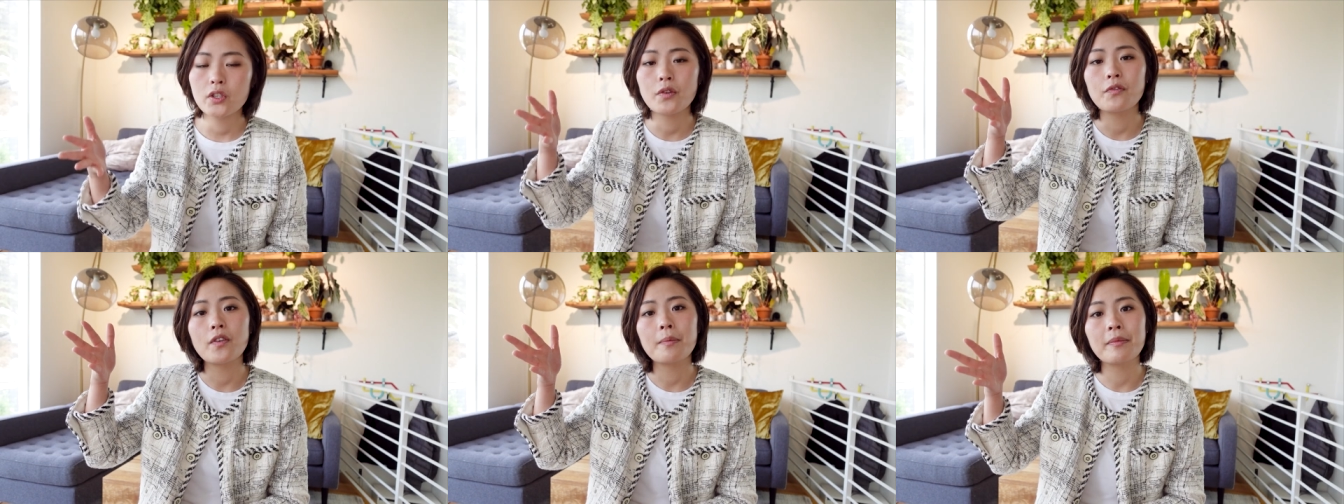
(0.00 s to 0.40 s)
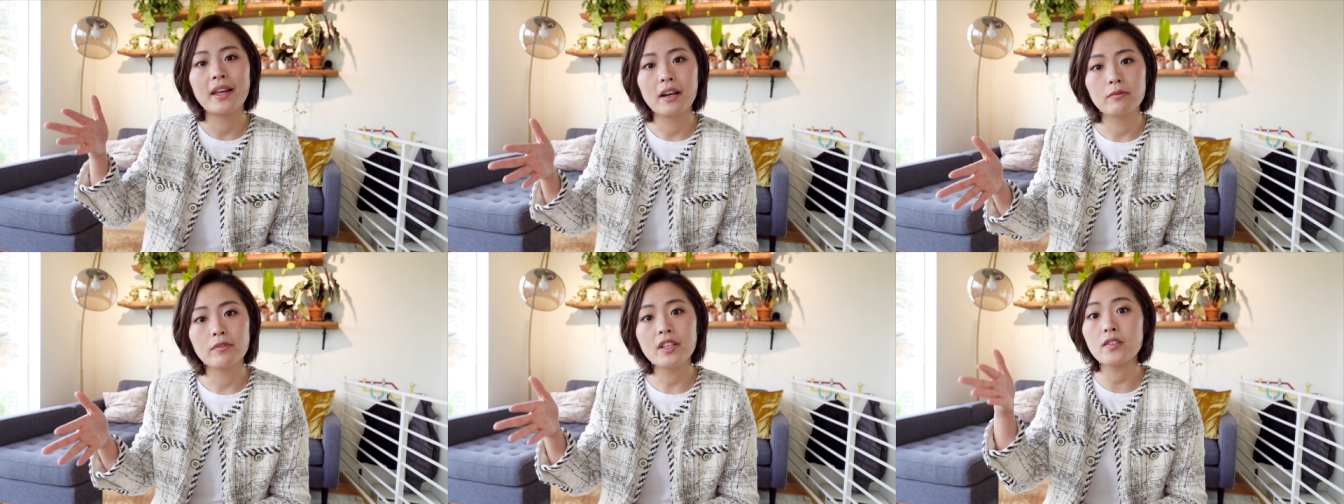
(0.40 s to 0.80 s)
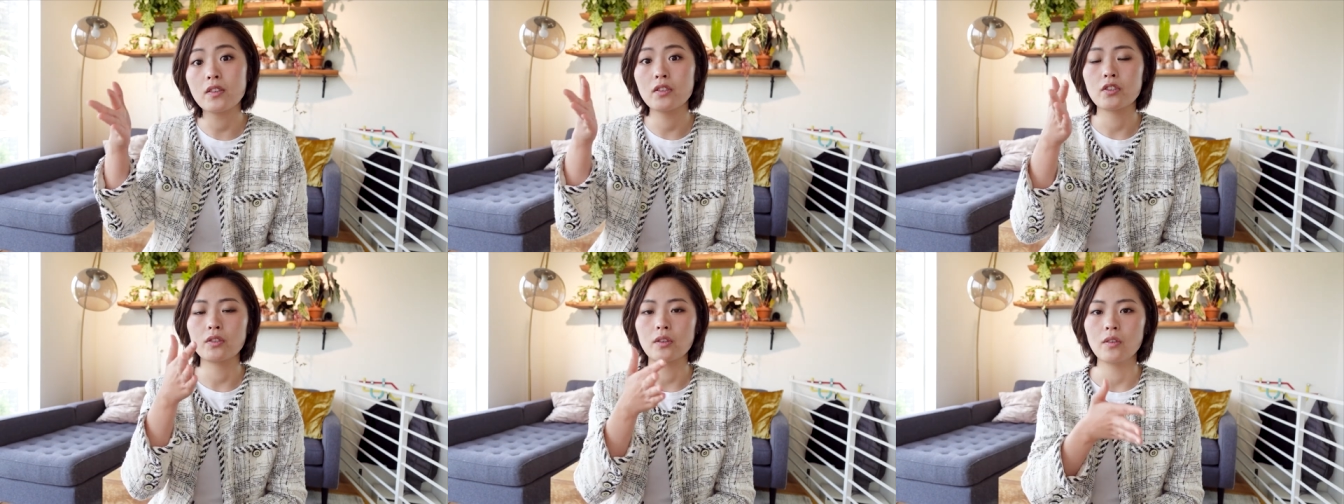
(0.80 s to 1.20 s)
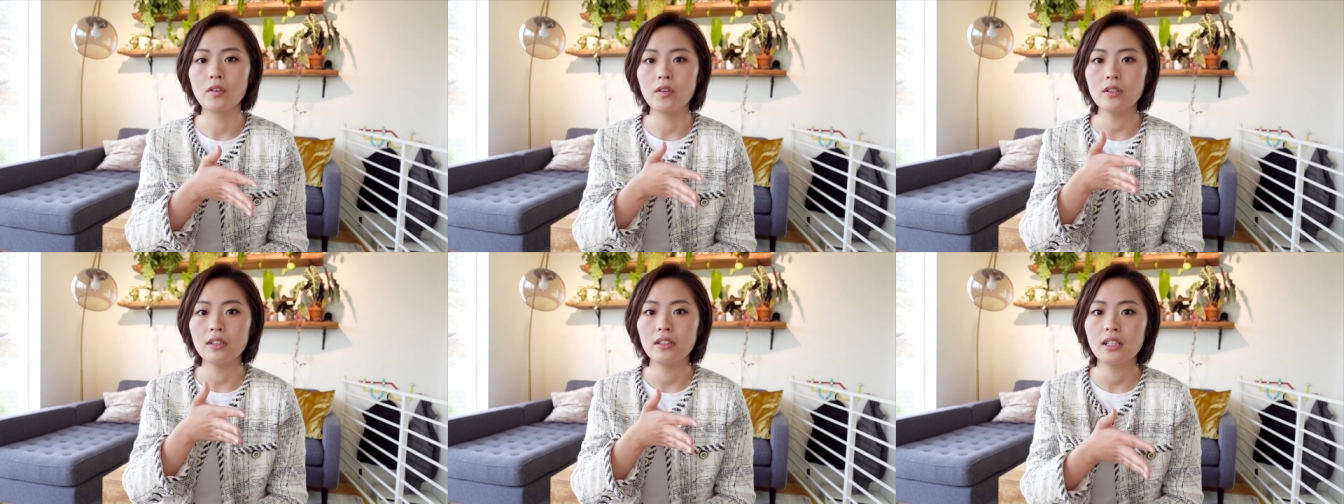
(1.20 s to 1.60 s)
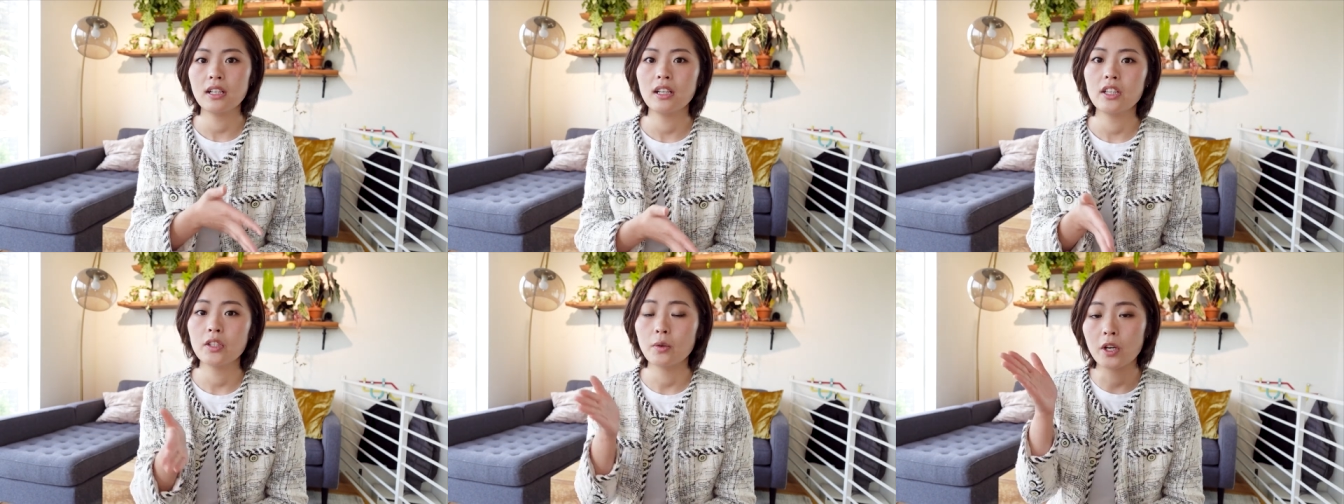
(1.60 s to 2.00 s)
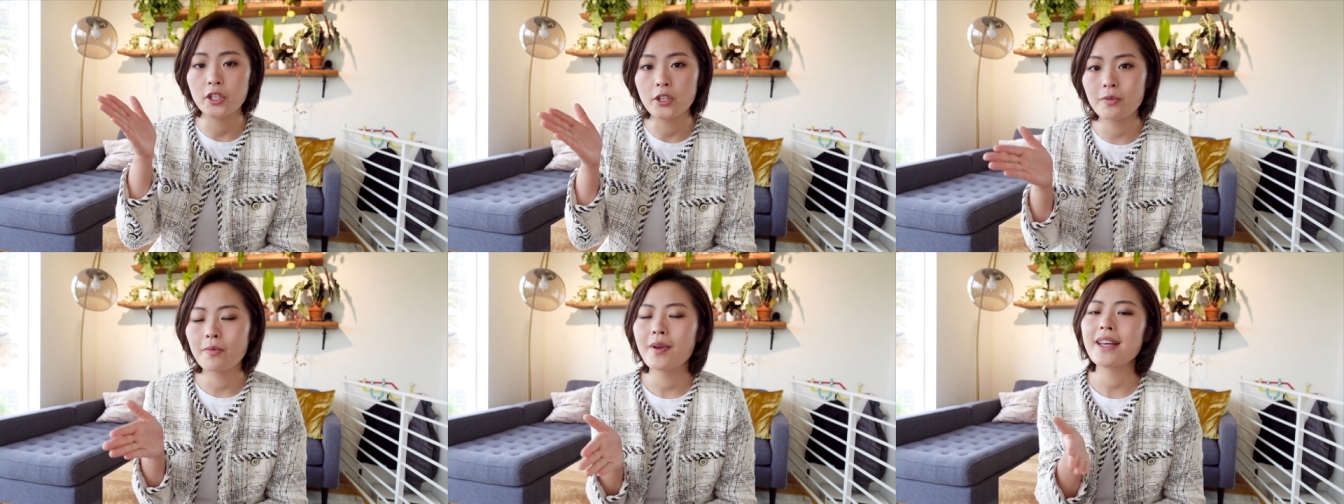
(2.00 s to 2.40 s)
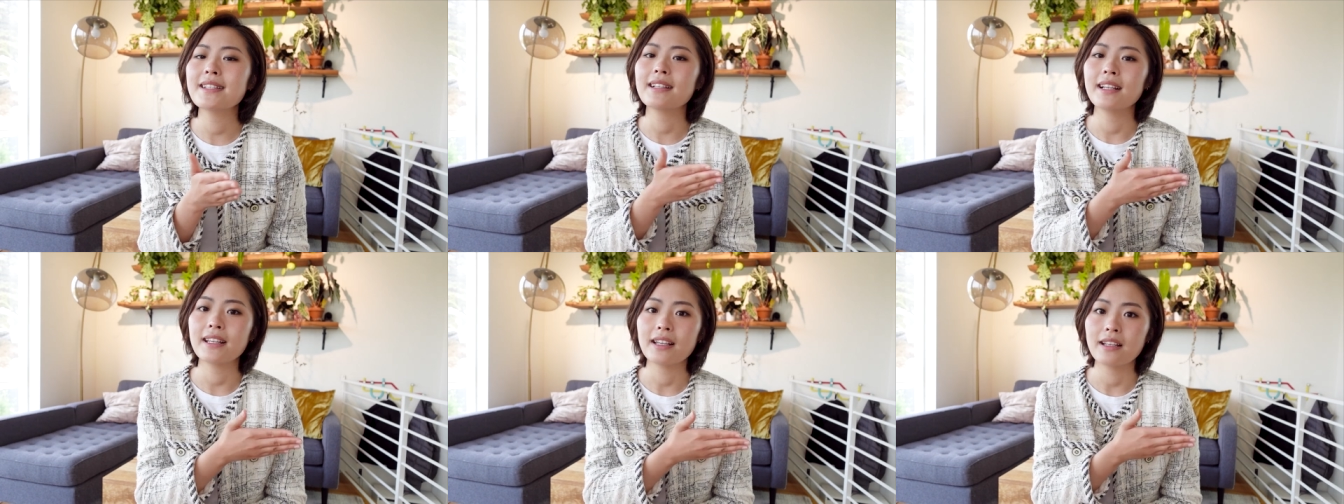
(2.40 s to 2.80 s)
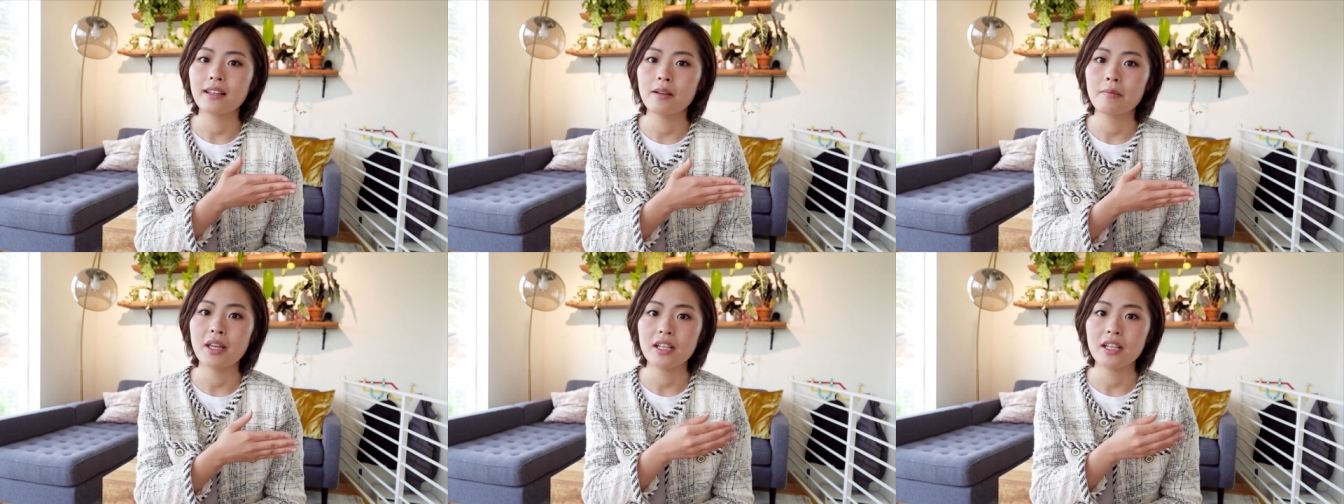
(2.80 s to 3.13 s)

So from that research goal, you are translating them